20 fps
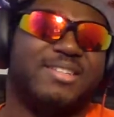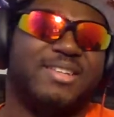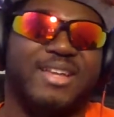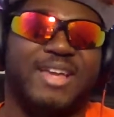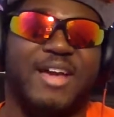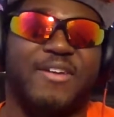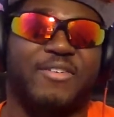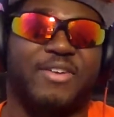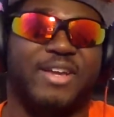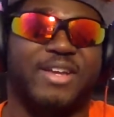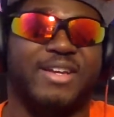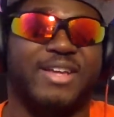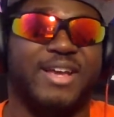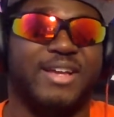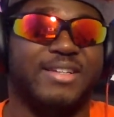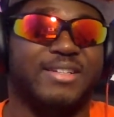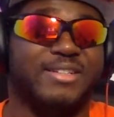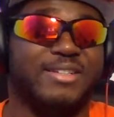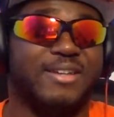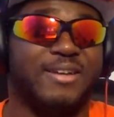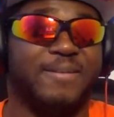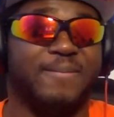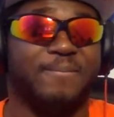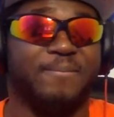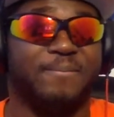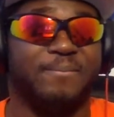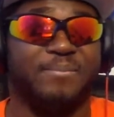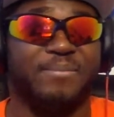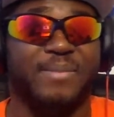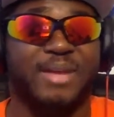all I got for Index.
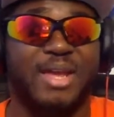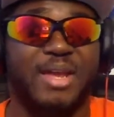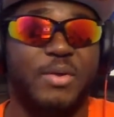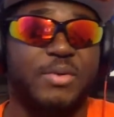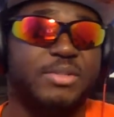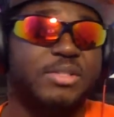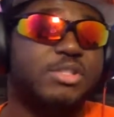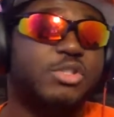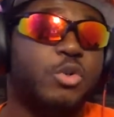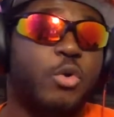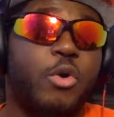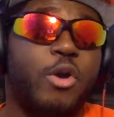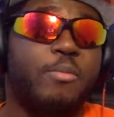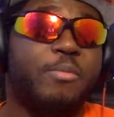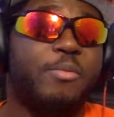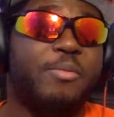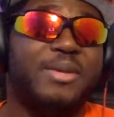It was enjoyable,